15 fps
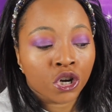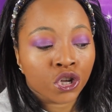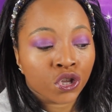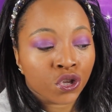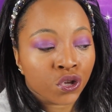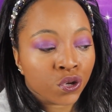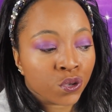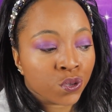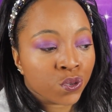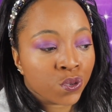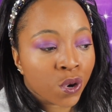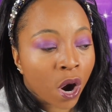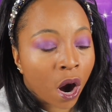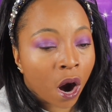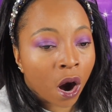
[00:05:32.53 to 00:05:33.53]

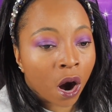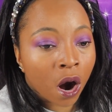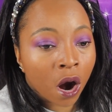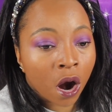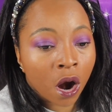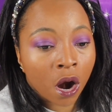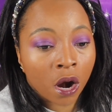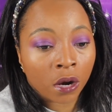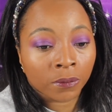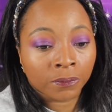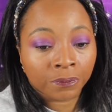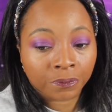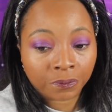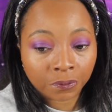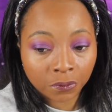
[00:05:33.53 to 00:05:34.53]
you are
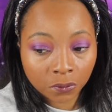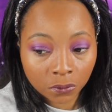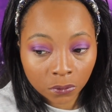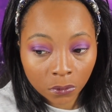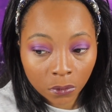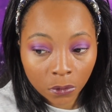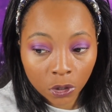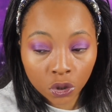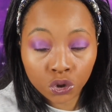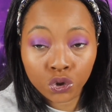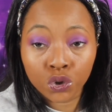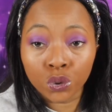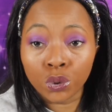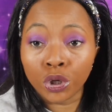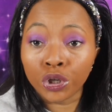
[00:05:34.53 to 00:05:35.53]

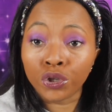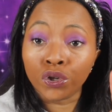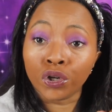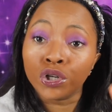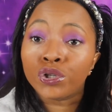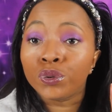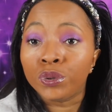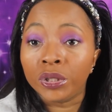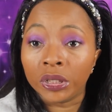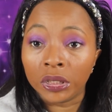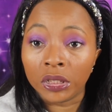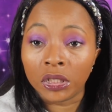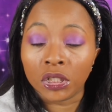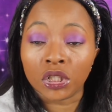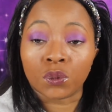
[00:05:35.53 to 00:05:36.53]
doing your due
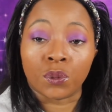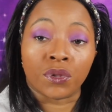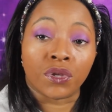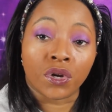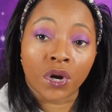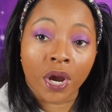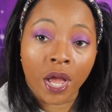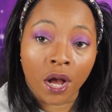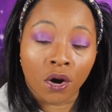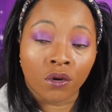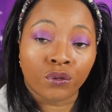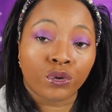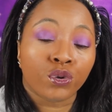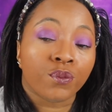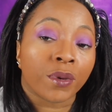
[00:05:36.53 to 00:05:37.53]
diligence with your
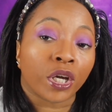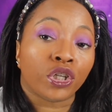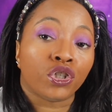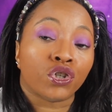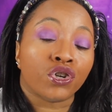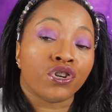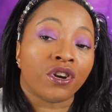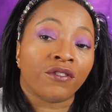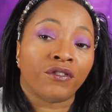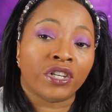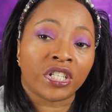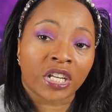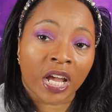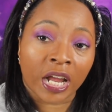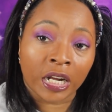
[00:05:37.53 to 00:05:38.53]
health to make sure your
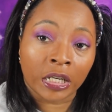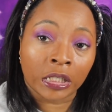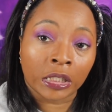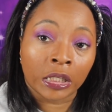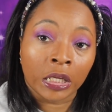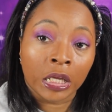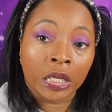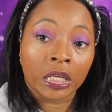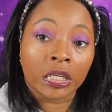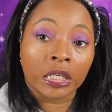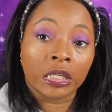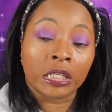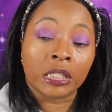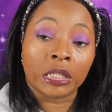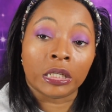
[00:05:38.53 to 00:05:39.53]
vagina
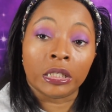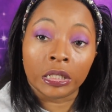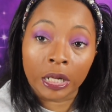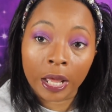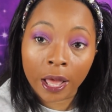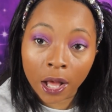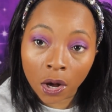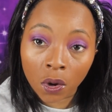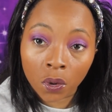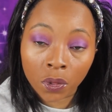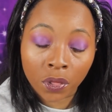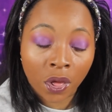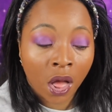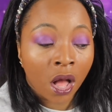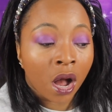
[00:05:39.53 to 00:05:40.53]
is in good
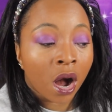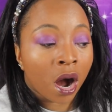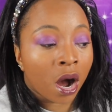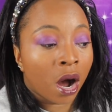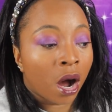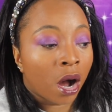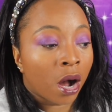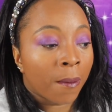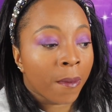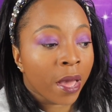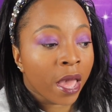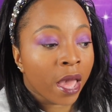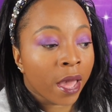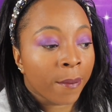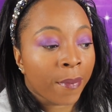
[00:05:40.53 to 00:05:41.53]
health.
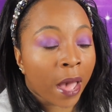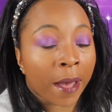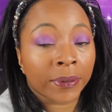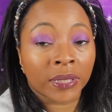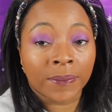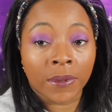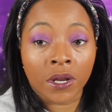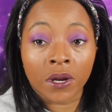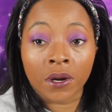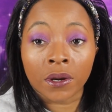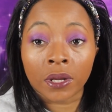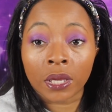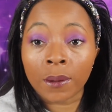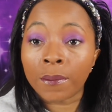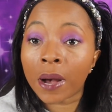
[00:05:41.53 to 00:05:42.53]
A pap
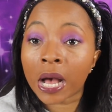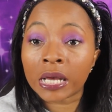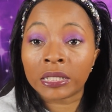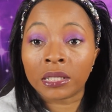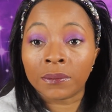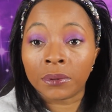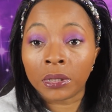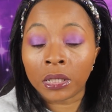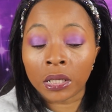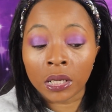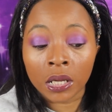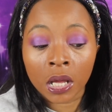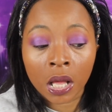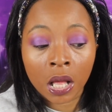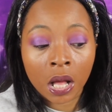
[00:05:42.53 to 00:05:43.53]
smear can
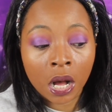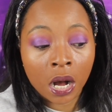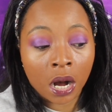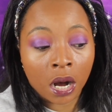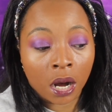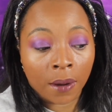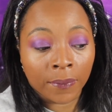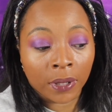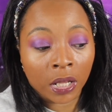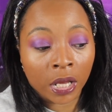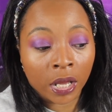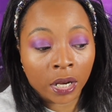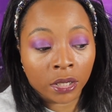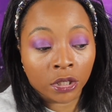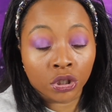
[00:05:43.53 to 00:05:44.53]
possibly
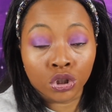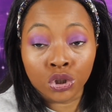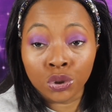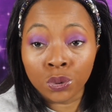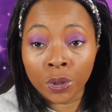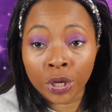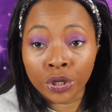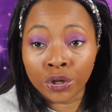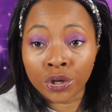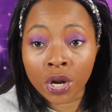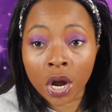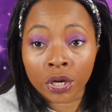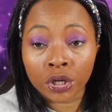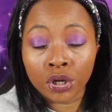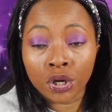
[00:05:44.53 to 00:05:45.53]
let you and your
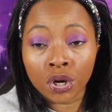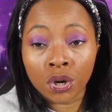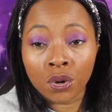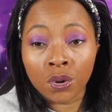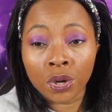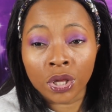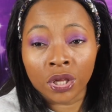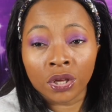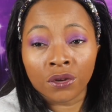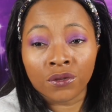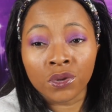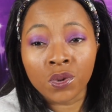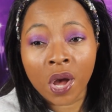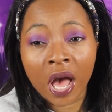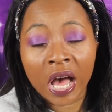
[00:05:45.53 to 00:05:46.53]
doctor know
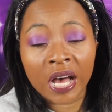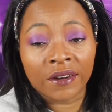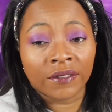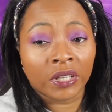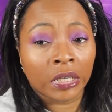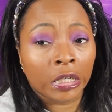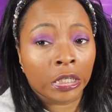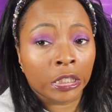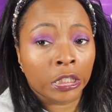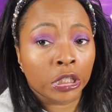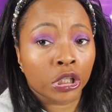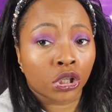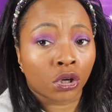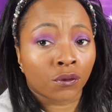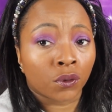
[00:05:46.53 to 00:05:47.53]
if you have any
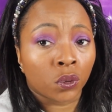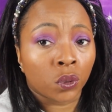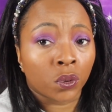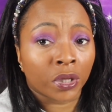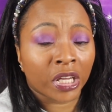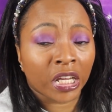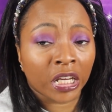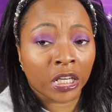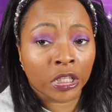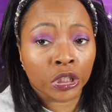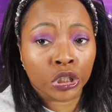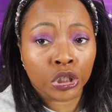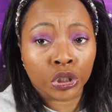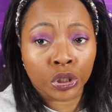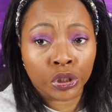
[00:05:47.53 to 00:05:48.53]
cervical
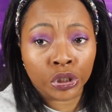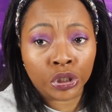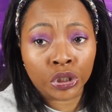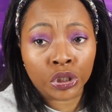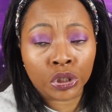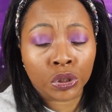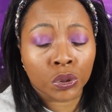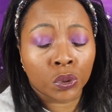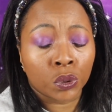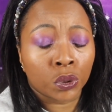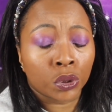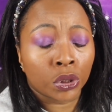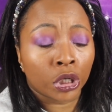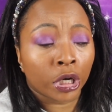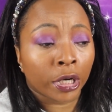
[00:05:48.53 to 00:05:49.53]
cancers
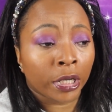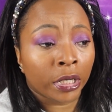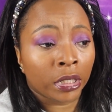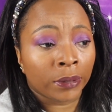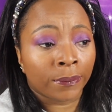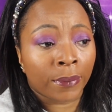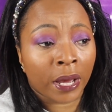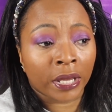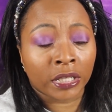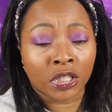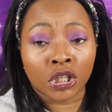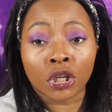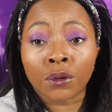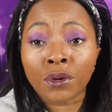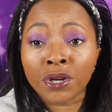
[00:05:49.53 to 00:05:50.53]
or any
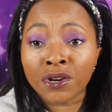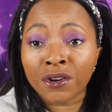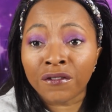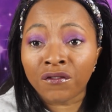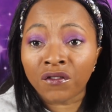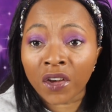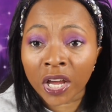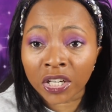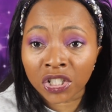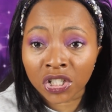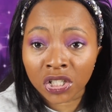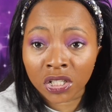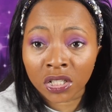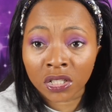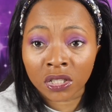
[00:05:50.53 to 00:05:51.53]
bacteria
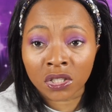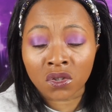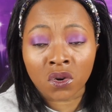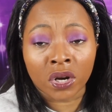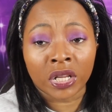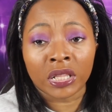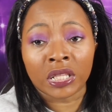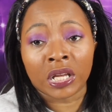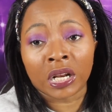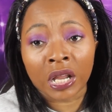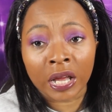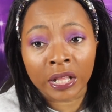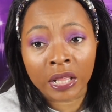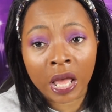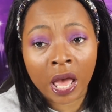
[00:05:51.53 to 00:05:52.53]
infections or anything
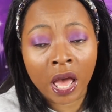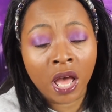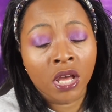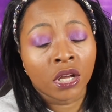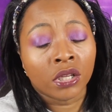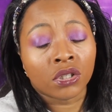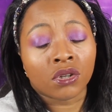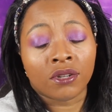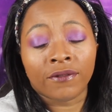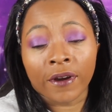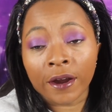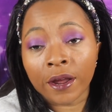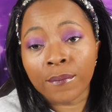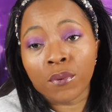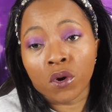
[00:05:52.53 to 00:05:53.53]
like that. So it's
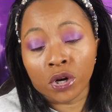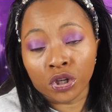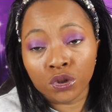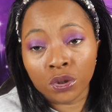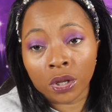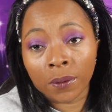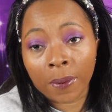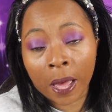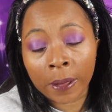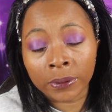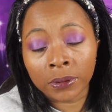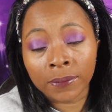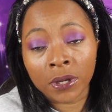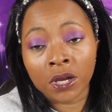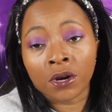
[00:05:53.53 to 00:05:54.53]
very important that you get a pap
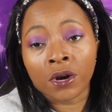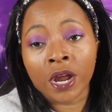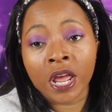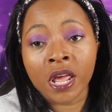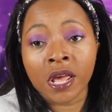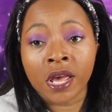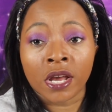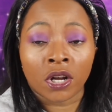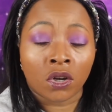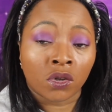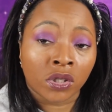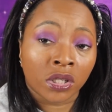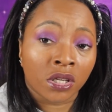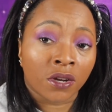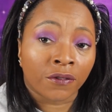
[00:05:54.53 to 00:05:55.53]
smear and go
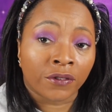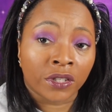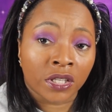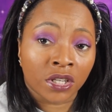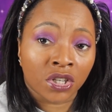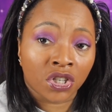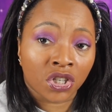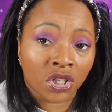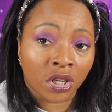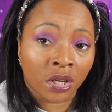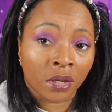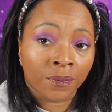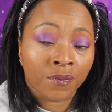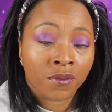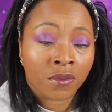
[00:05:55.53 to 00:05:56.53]
see your physician